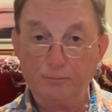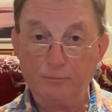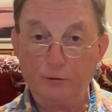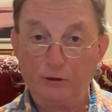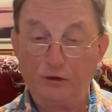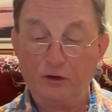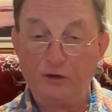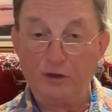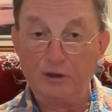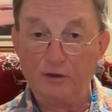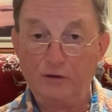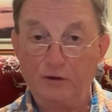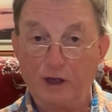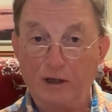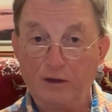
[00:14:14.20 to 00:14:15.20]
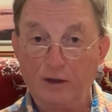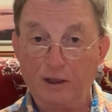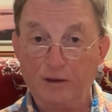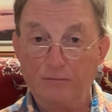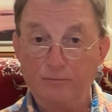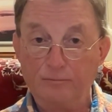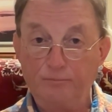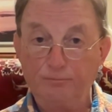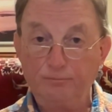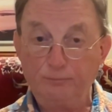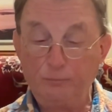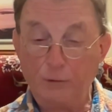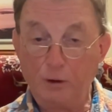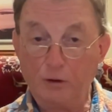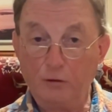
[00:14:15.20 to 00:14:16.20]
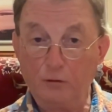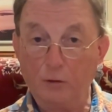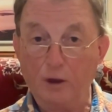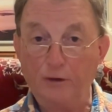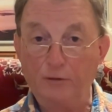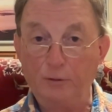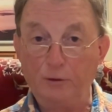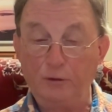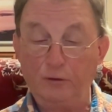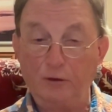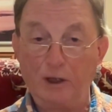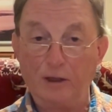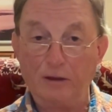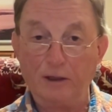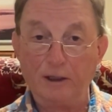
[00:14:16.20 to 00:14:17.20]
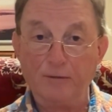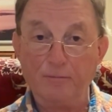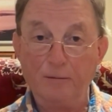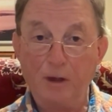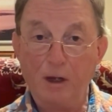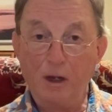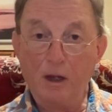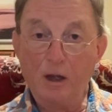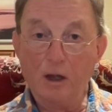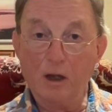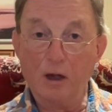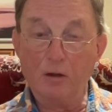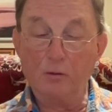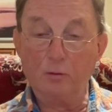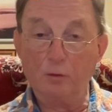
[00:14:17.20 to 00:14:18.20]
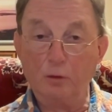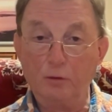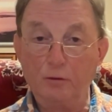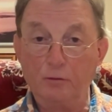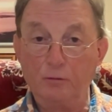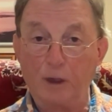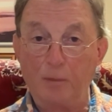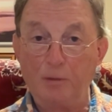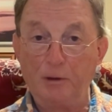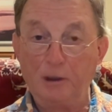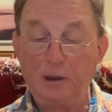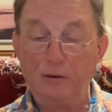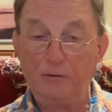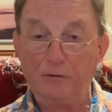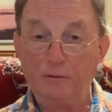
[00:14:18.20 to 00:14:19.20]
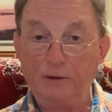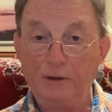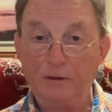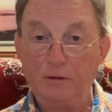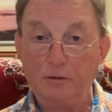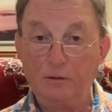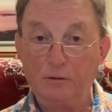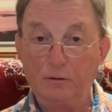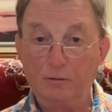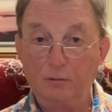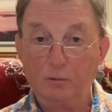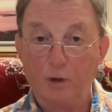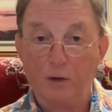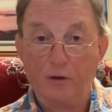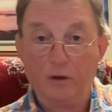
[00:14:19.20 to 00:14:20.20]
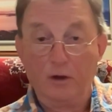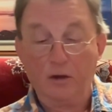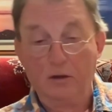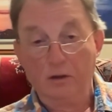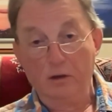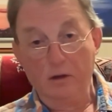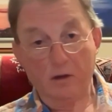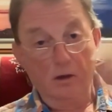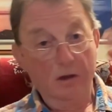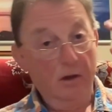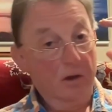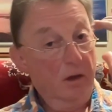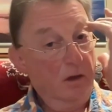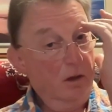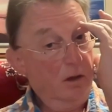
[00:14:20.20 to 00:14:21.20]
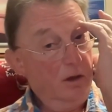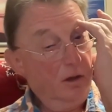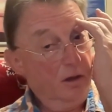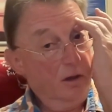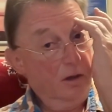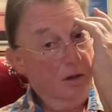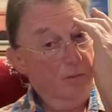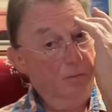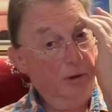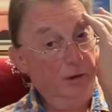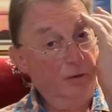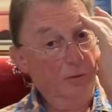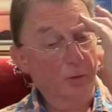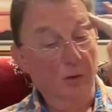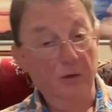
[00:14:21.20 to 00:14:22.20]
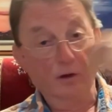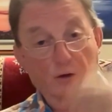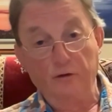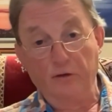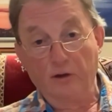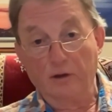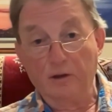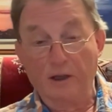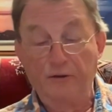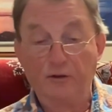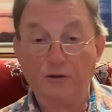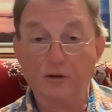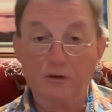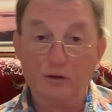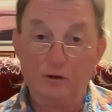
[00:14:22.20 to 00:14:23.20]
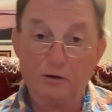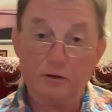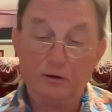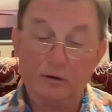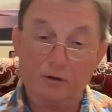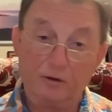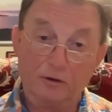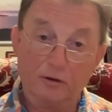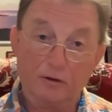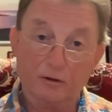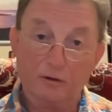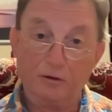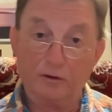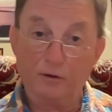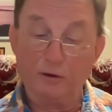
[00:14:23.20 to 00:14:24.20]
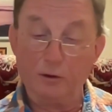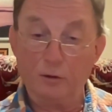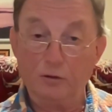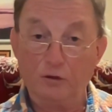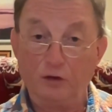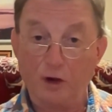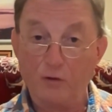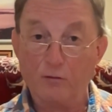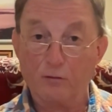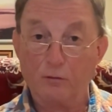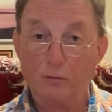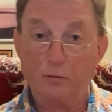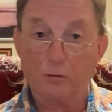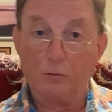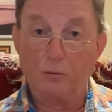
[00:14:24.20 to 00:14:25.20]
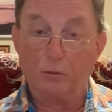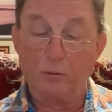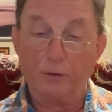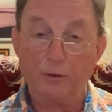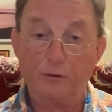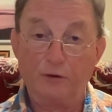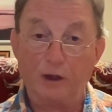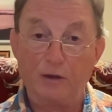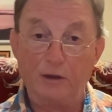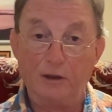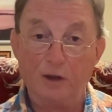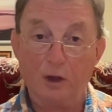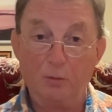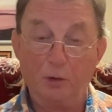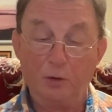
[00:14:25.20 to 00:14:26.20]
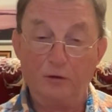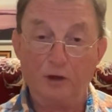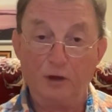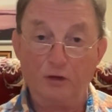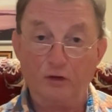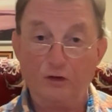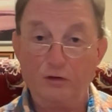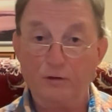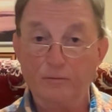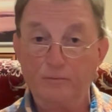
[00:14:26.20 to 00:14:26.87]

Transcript: sitting and standing, twice when you're standing, uh, would rapidly reveal whether beta blockers lessen the general orthostatic hypotension.